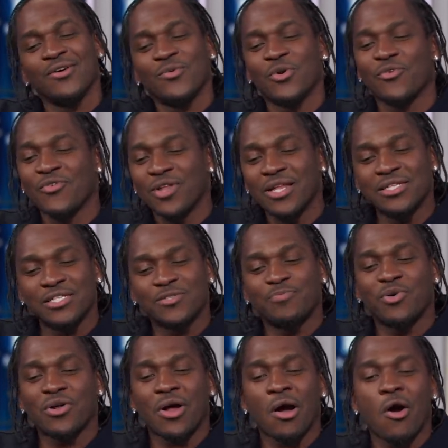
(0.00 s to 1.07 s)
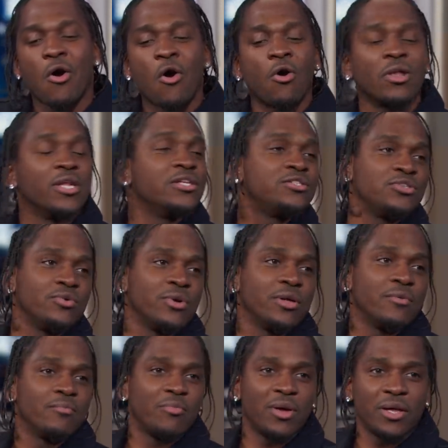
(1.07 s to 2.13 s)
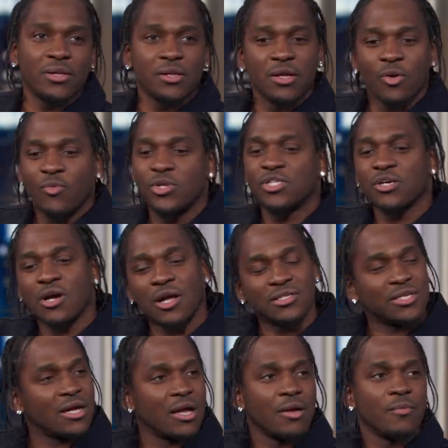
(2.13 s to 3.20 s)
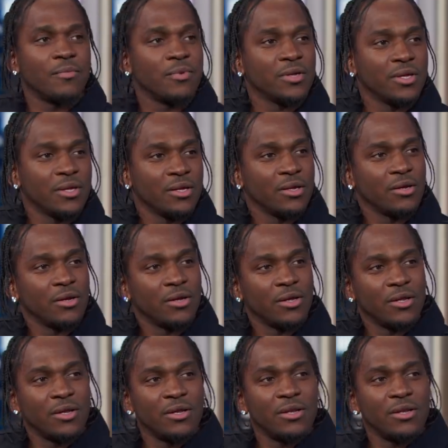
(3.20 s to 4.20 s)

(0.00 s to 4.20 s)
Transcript: We really just put our all into it, but we took our time. A lot of people have